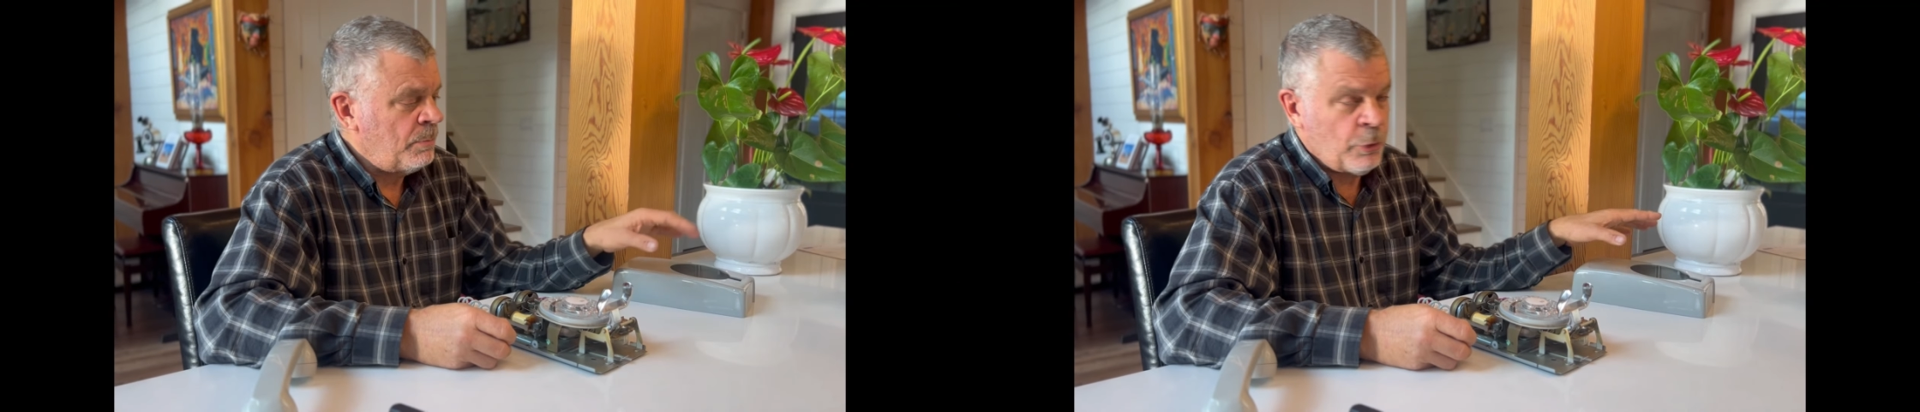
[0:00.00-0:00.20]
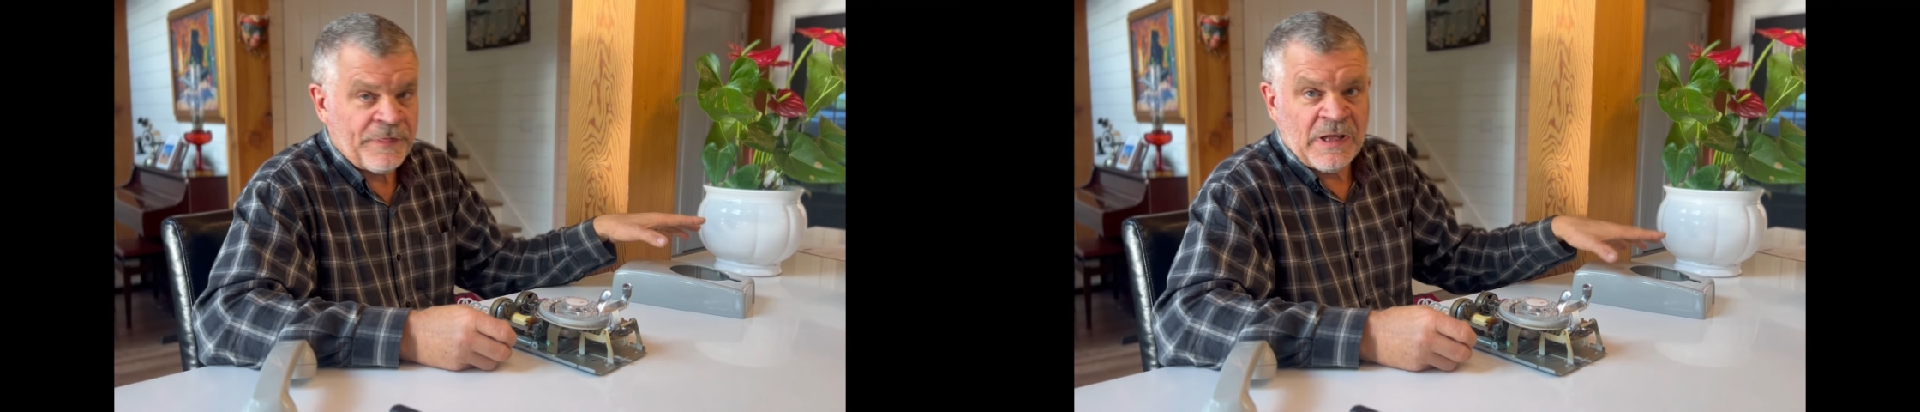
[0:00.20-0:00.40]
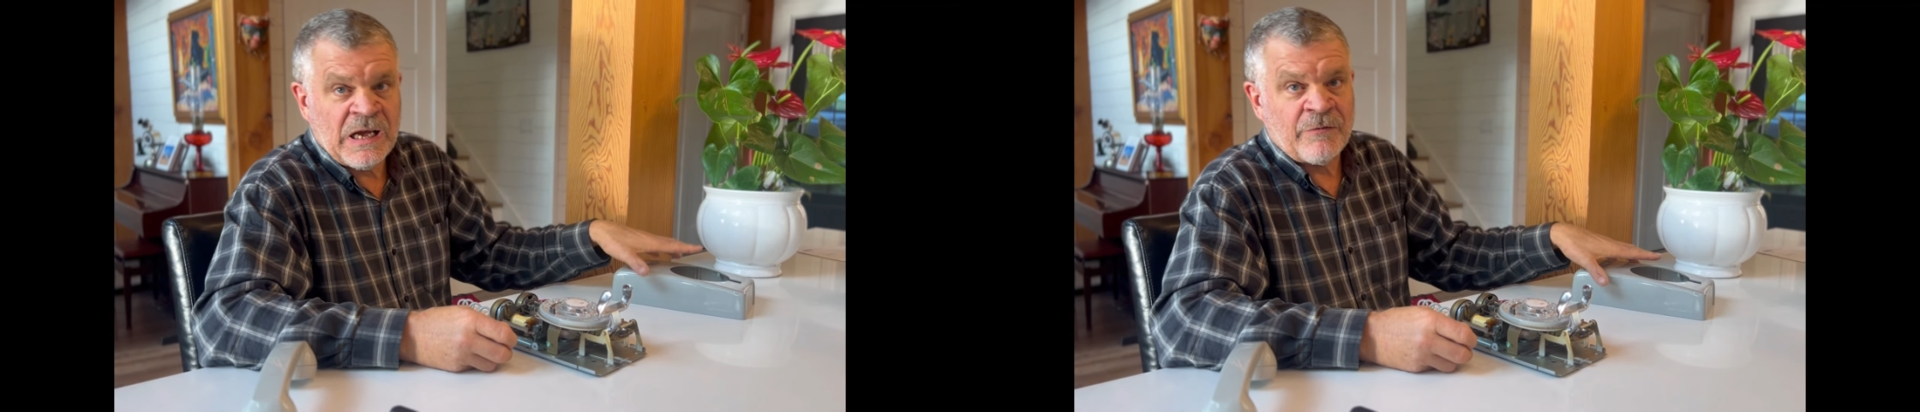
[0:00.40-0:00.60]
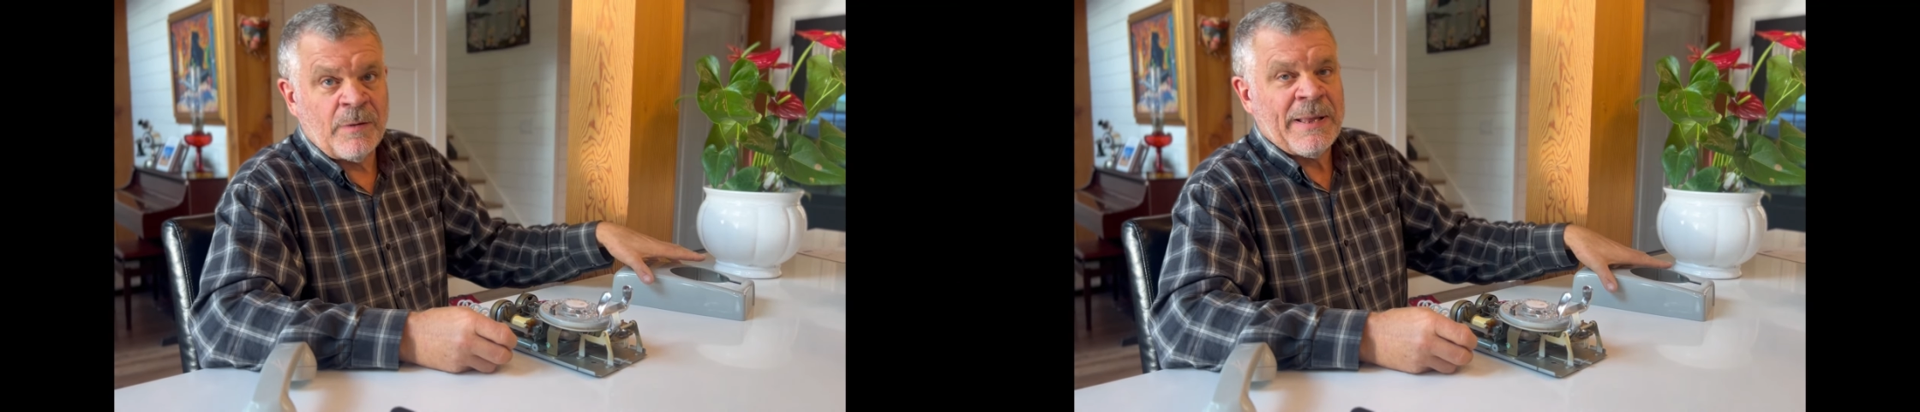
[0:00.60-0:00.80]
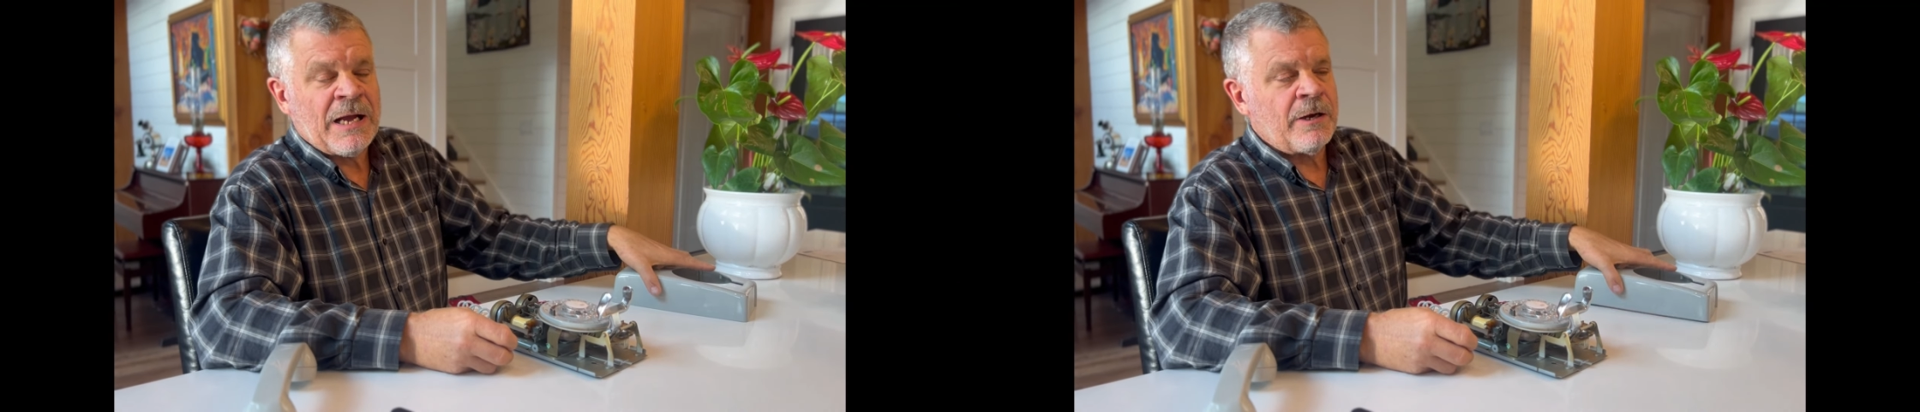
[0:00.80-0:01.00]
put the cover
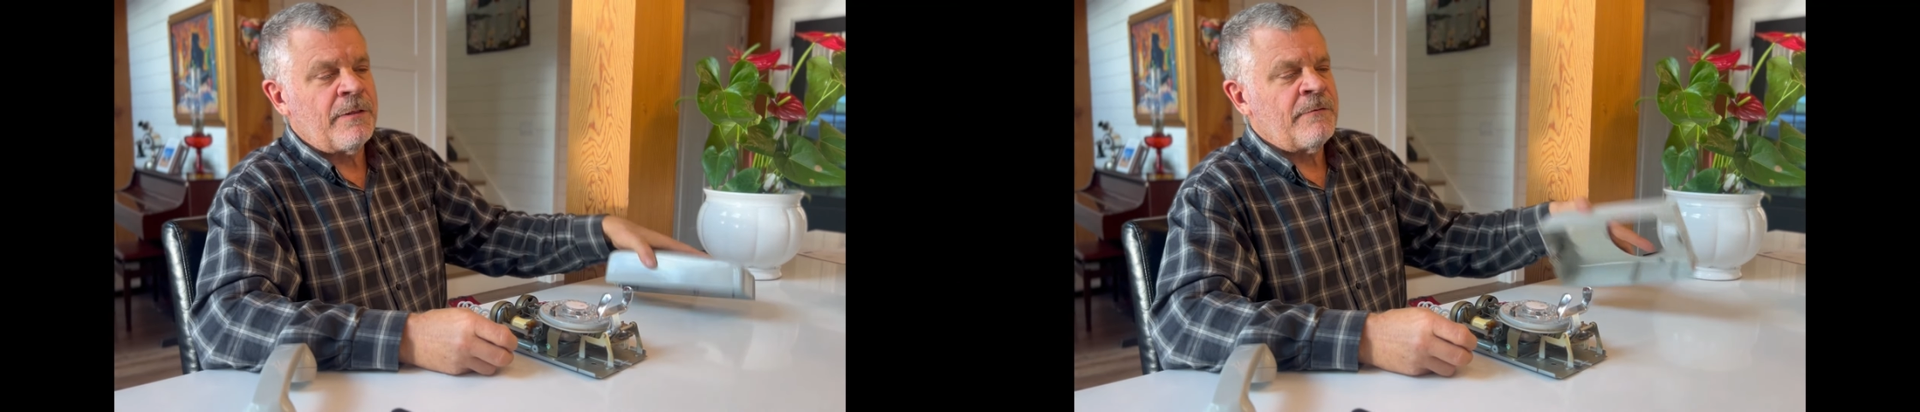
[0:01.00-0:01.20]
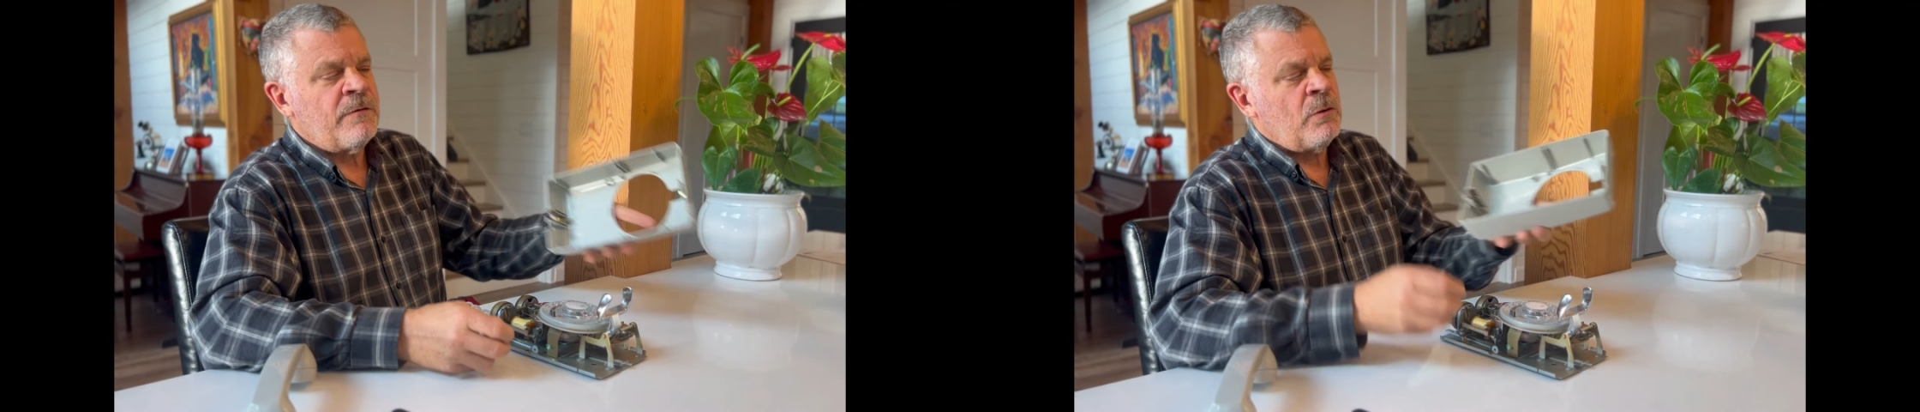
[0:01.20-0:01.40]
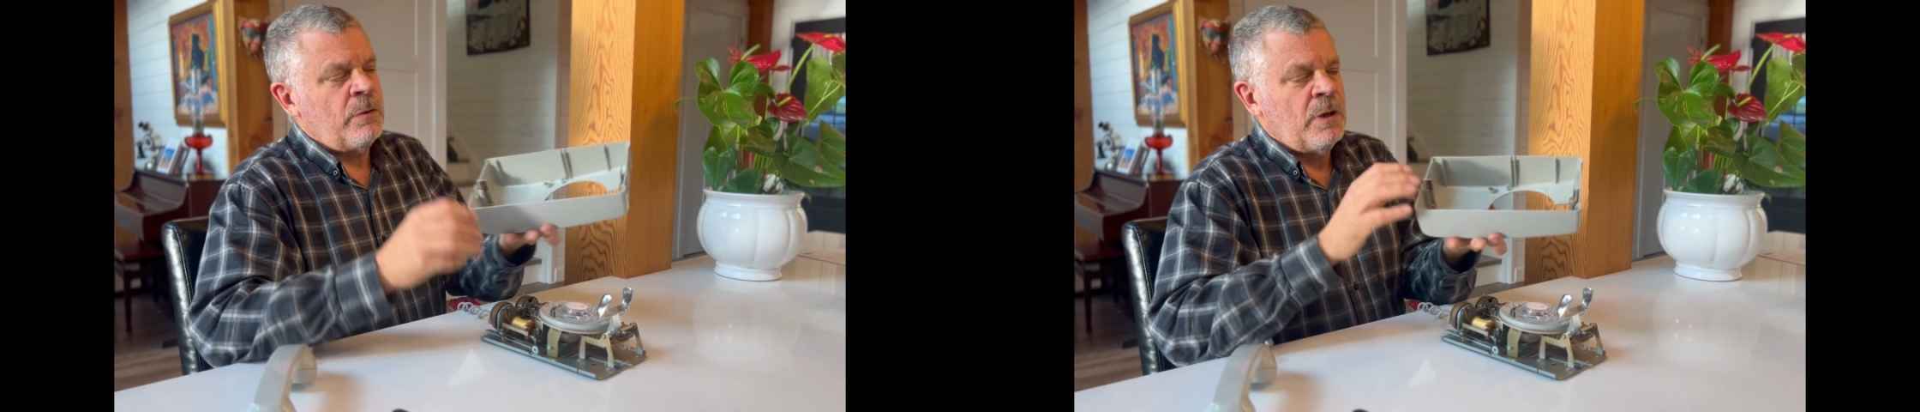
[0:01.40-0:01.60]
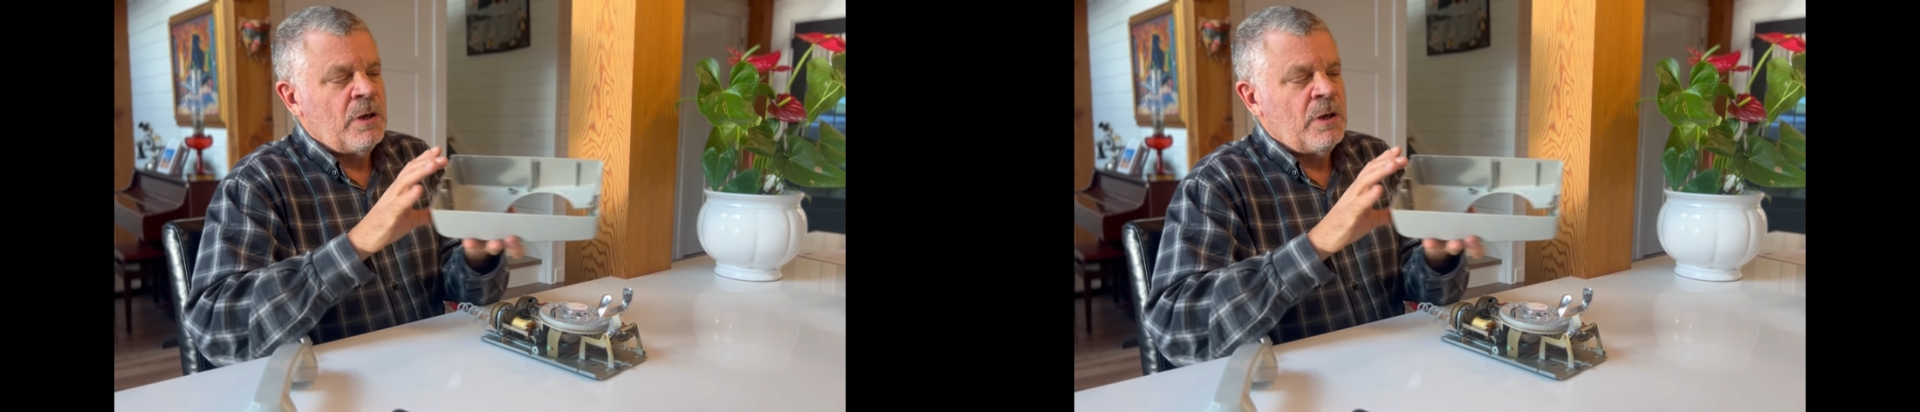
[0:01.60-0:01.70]
back on the phone.